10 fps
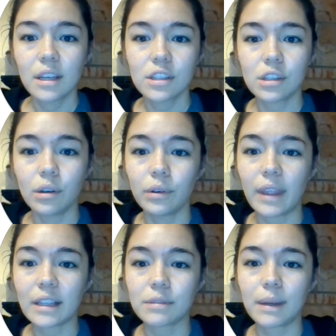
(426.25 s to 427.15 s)
So
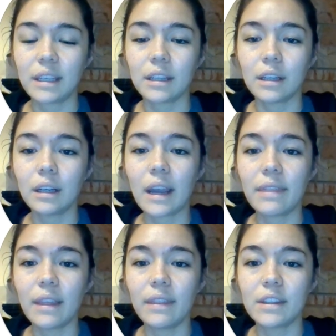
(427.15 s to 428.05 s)
that's right here.
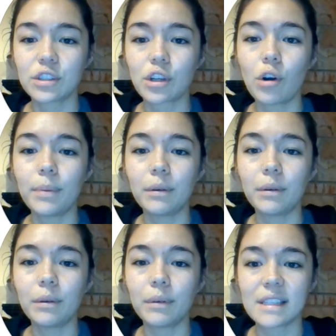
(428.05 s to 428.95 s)
And then this coping
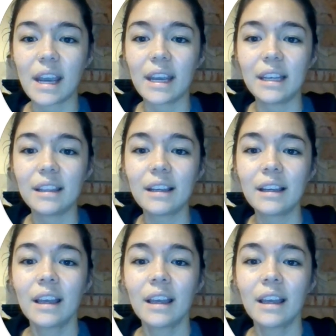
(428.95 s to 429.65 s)
with anxiety thing